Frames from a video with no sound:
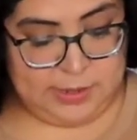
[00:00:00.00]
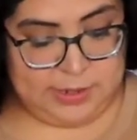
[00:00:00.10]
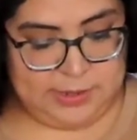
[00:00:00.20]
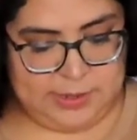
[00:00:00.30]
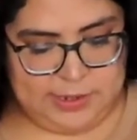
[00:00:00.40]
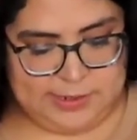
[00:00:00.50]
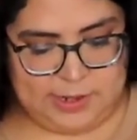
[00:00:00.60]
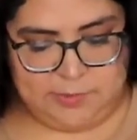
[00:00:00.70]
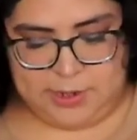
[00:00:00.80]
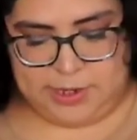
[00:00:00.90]
Good thing is
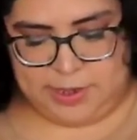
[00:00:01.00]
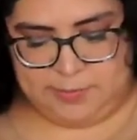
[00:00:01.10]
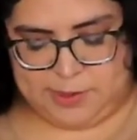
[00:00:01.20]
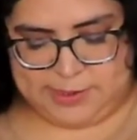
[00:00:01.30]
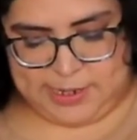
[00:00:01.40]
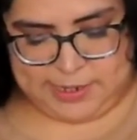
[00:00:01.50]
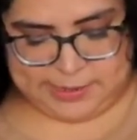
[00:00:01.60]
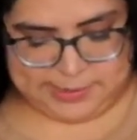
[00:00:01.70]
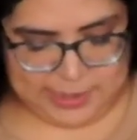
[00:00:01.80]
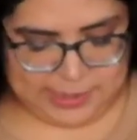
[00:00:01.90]
that one of them was like
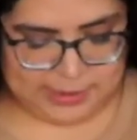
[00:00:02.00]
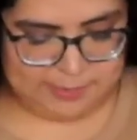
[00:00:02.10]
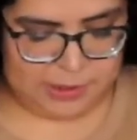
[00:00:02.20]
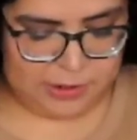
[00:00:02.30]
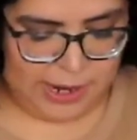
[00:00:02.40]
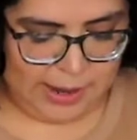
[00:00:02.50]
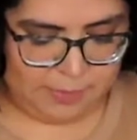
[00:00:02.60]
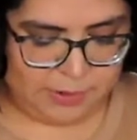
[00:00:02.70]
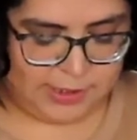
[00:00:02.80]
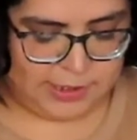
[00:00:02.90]
a slightly bigger
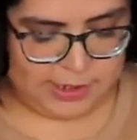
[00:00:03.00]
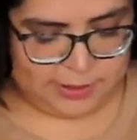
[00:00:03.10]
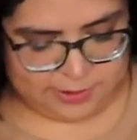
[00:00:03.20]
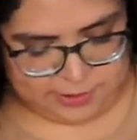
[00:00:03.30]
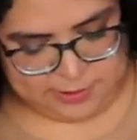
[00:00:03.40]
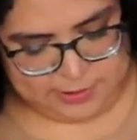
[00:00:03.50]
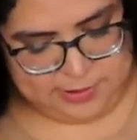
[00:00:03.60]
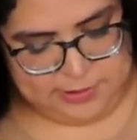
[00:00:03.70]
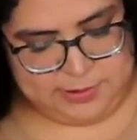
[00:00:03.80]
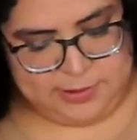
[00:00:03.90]
apple than the other.
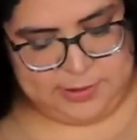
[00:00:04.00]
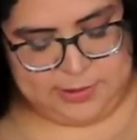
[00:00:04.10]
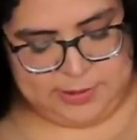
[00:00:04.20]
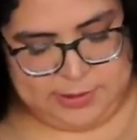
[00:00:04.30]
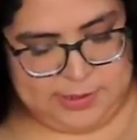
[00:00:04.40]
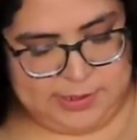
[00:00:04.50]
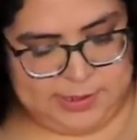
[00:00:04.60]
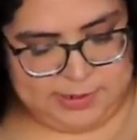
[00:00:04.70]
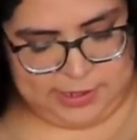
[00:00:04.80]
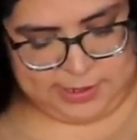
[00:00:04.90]

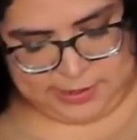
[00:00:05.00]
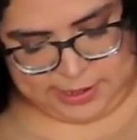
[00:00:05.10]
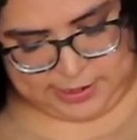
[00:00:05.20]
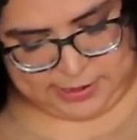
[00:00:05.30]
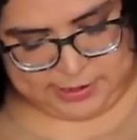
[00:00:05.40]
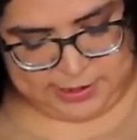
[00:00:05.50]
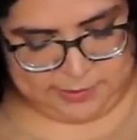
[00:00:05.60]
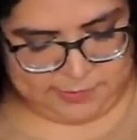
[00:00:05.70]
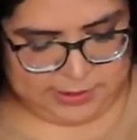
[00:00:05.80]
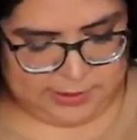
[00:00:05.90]
So like that I can
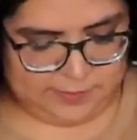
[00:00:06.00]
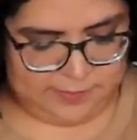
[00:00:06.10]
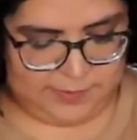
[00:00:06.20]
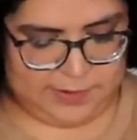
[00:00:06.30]
get rid of.